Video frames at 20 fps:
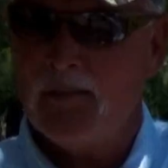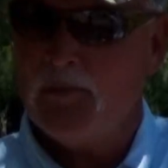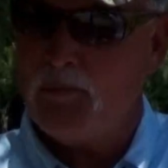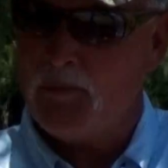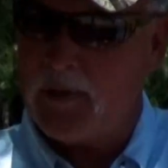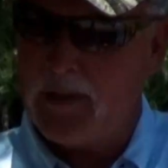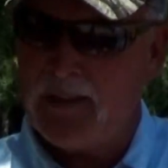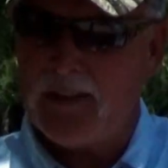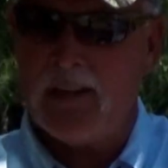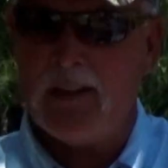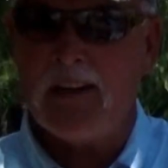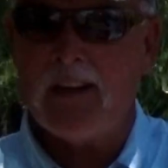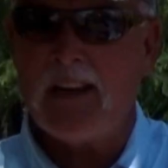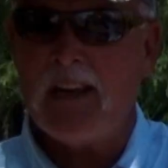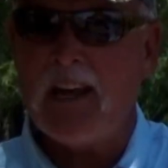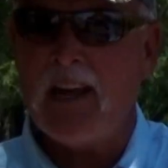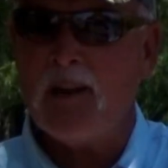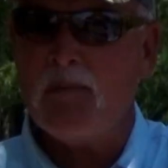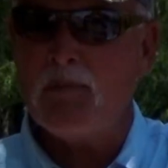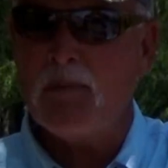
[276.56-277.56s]
but then it
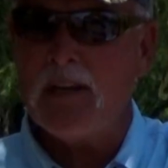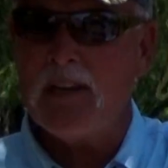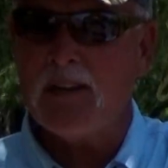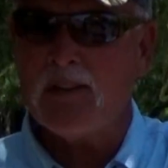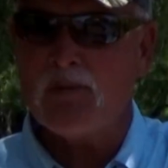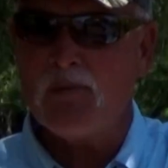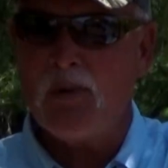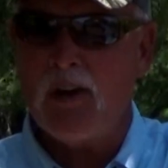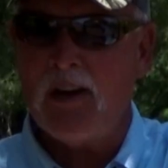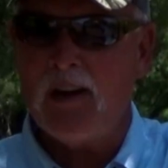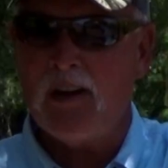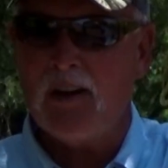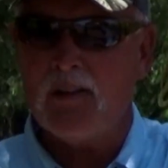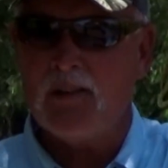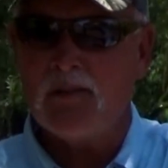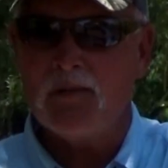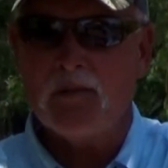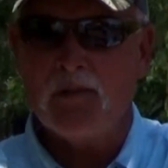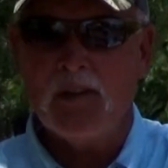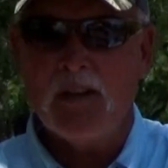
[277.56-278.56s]
can be as well.
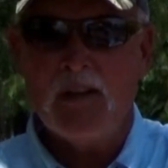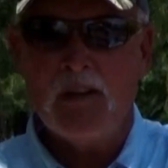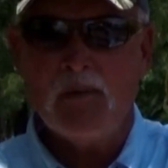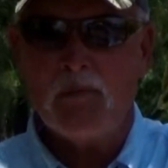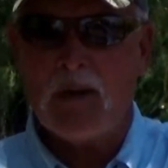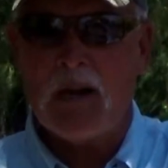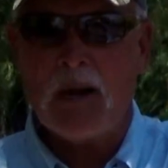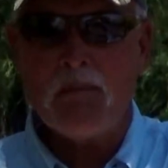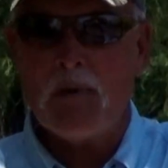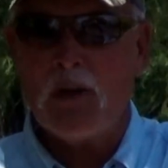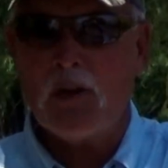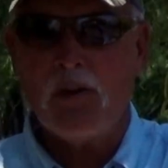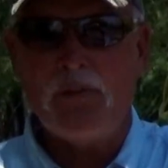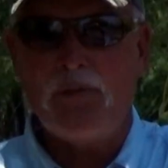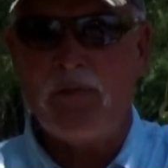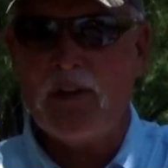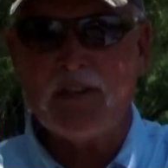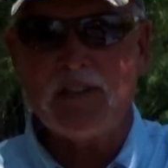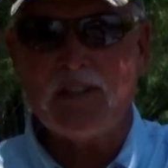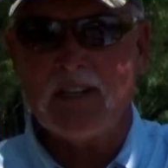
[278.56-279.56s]
But I'm not going
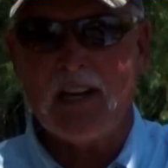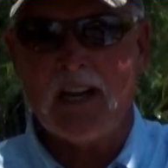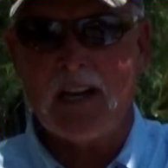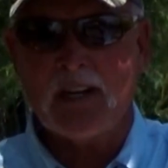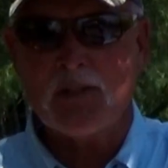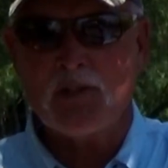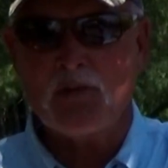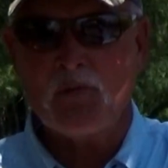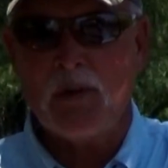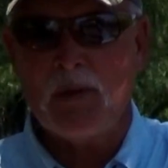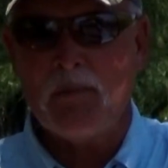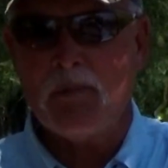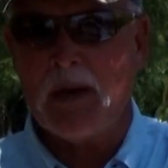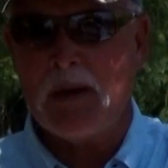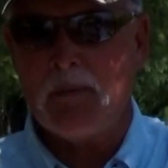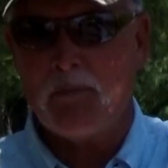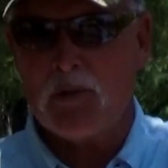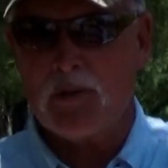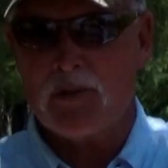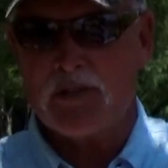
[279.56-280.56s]
to fish it like a swim
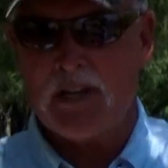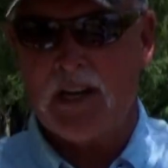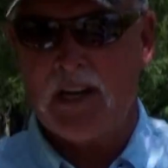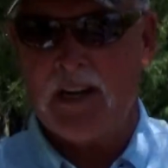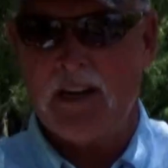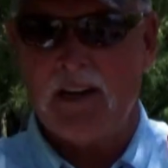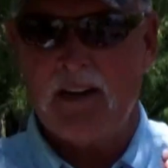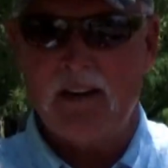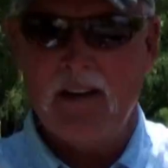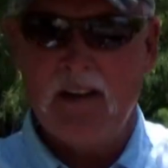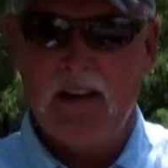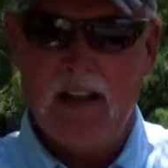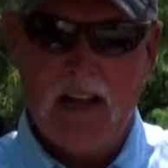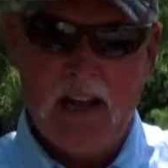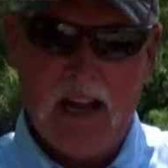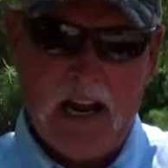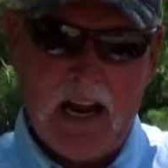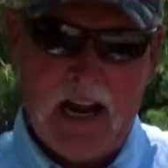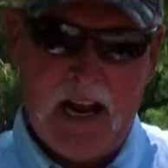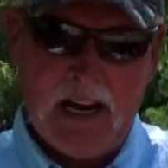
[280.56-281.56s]
bait per se.
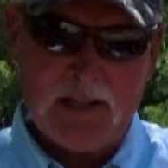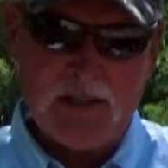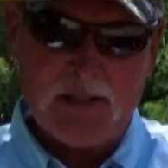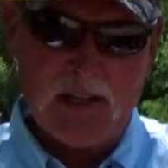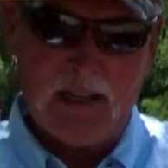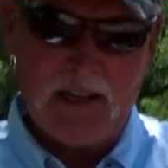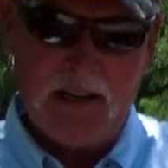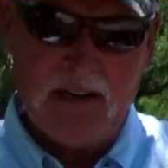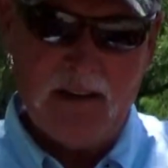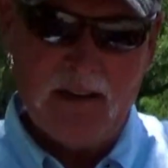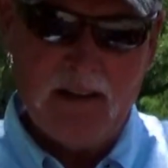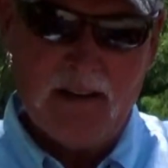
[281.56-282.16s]
Actually,